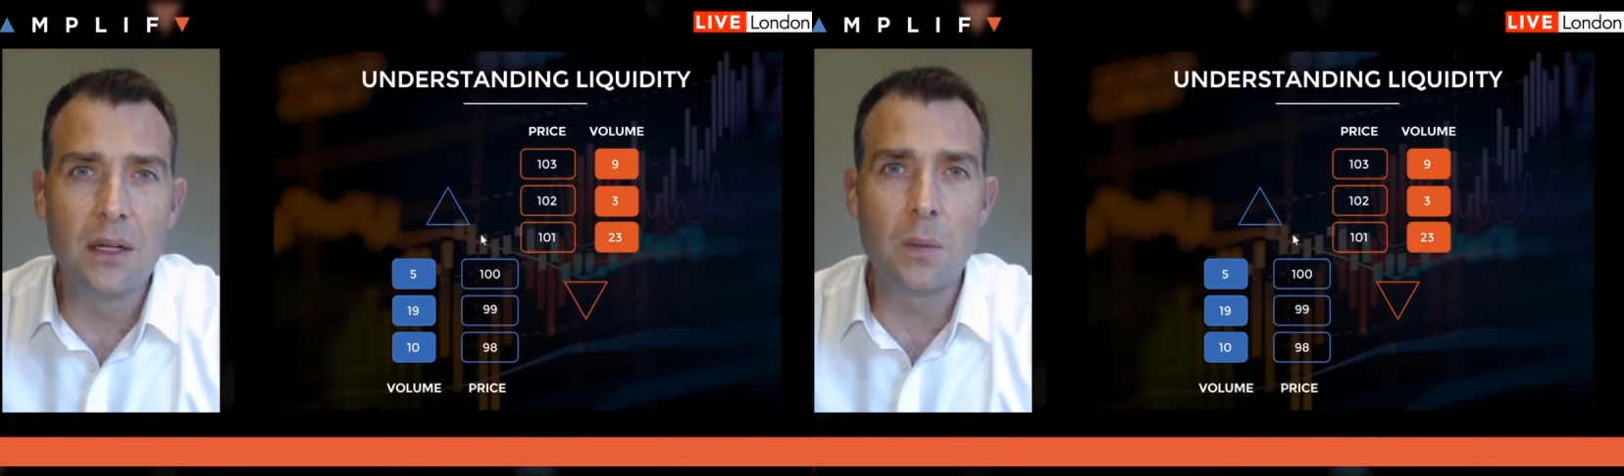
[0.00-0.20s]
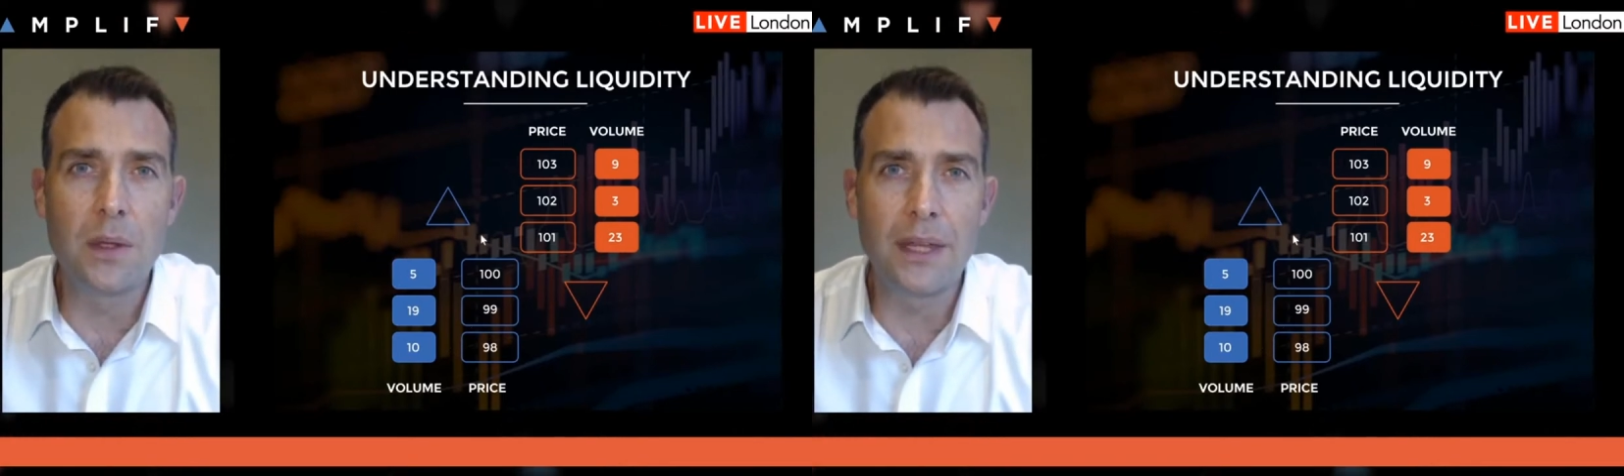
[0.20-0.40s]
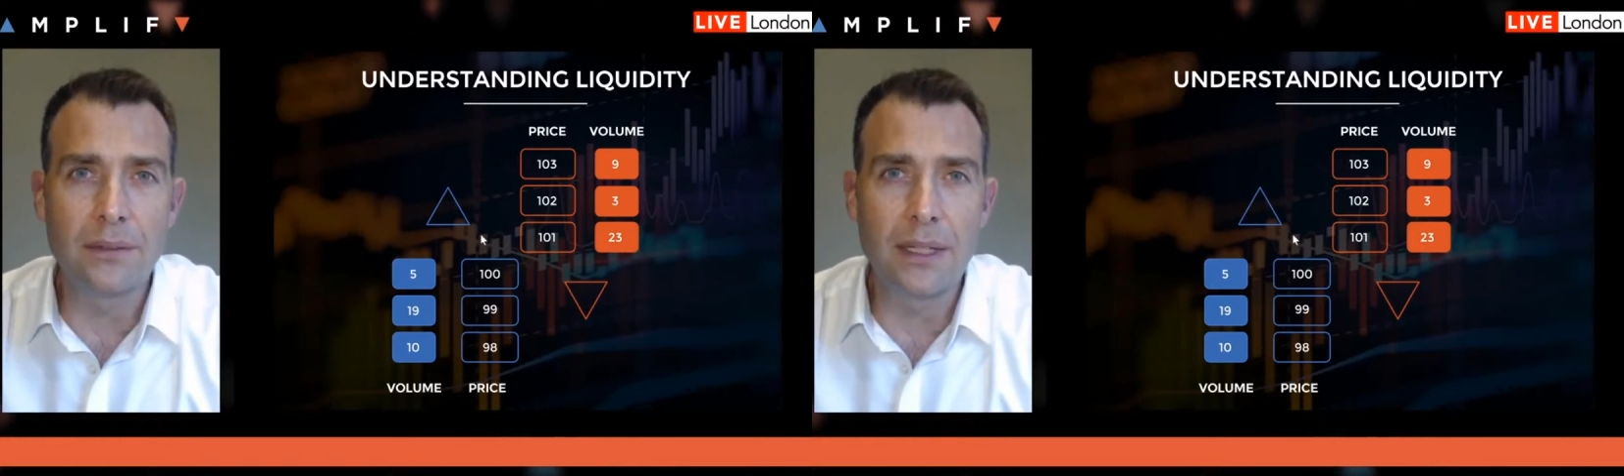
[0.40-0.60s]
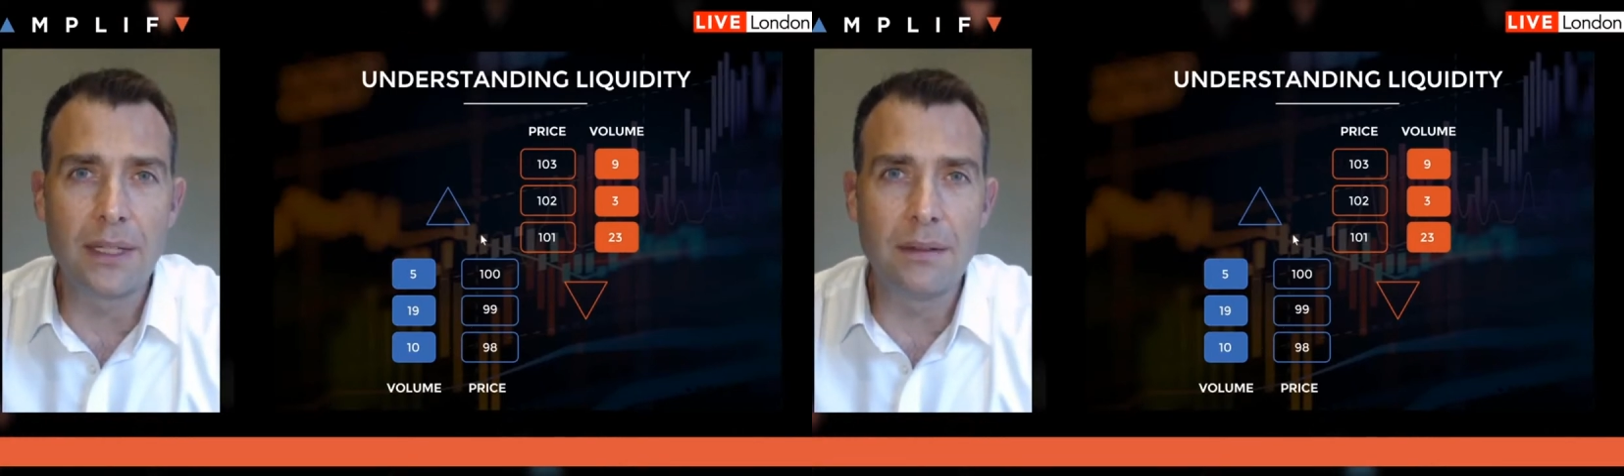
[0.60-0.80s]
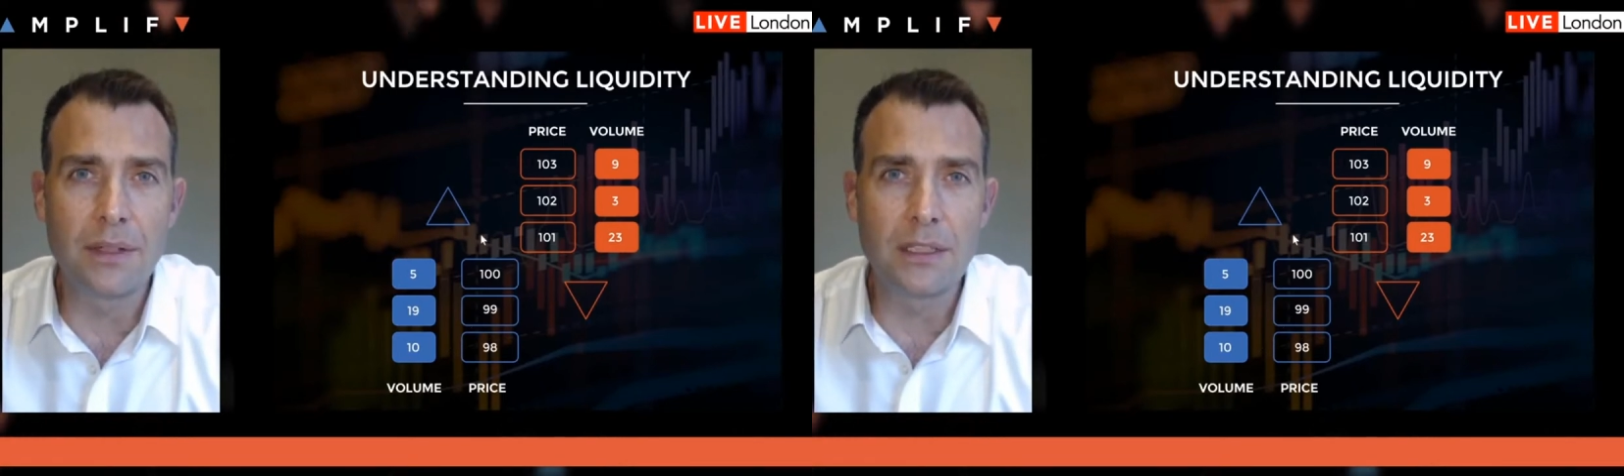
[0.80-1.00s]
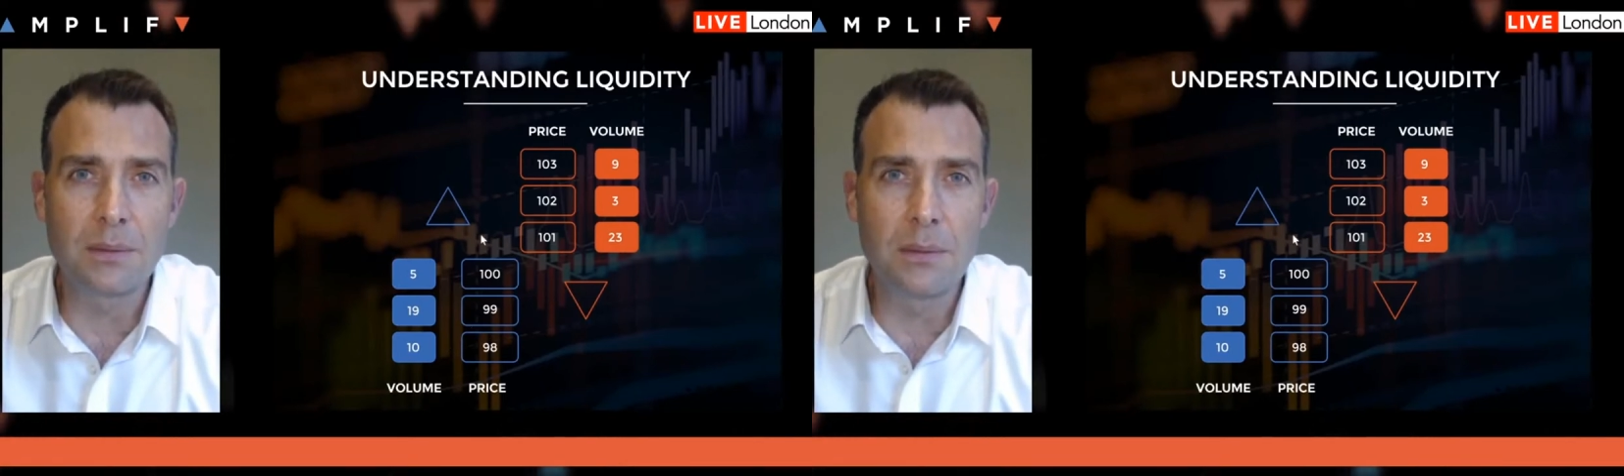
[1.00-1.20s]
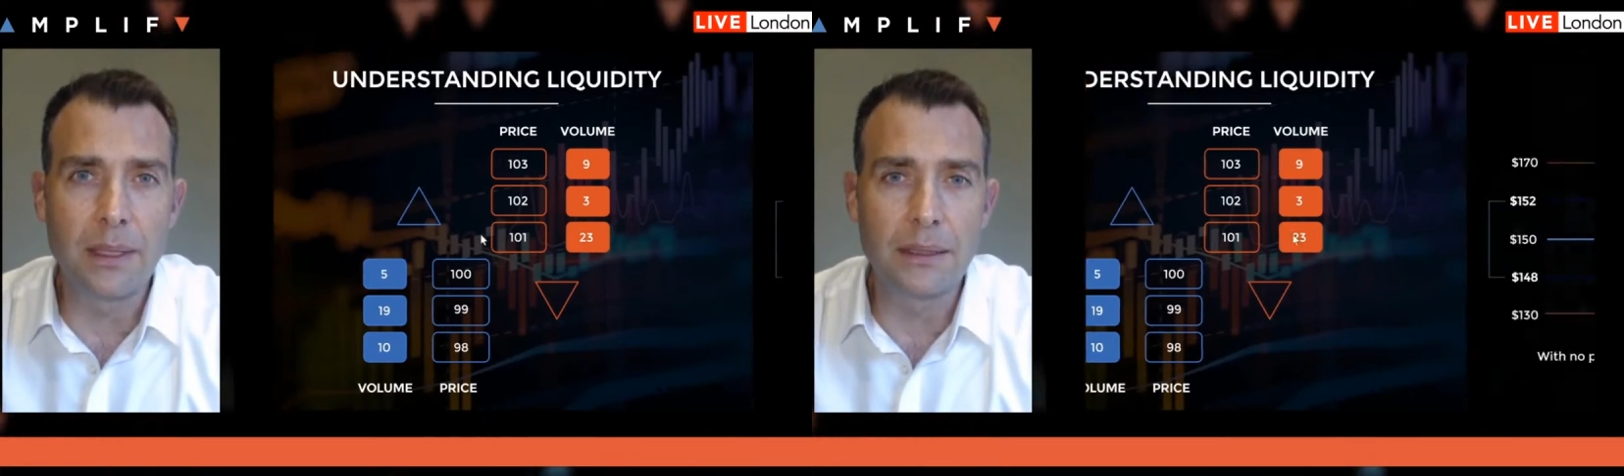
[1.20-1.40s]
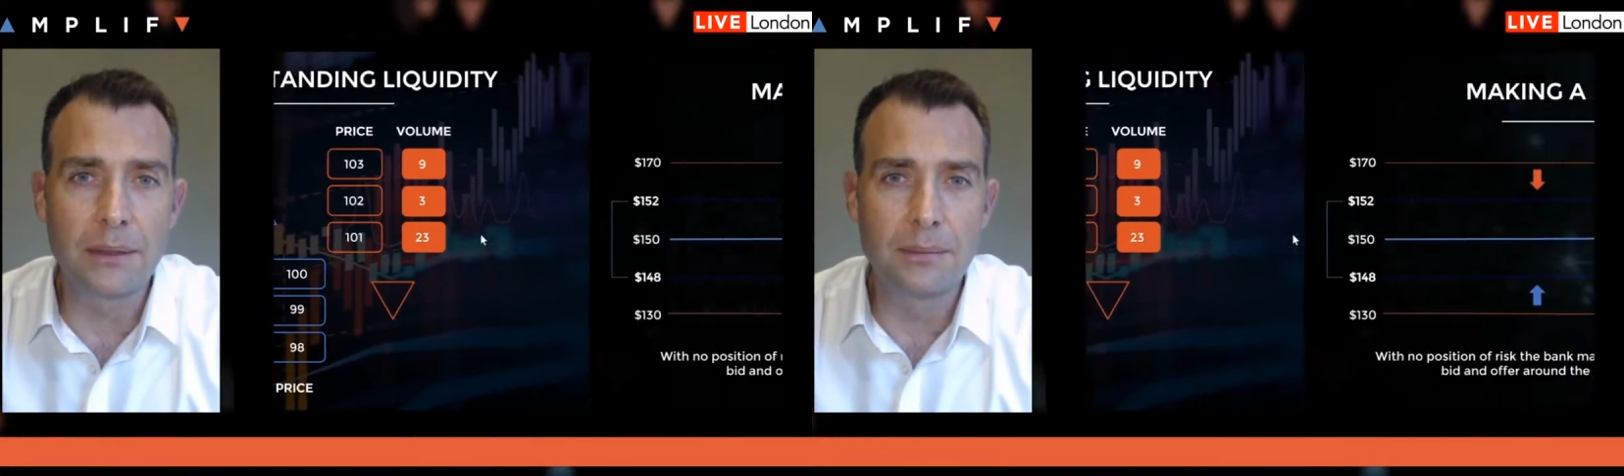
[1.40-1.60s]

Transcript: without that investment bank.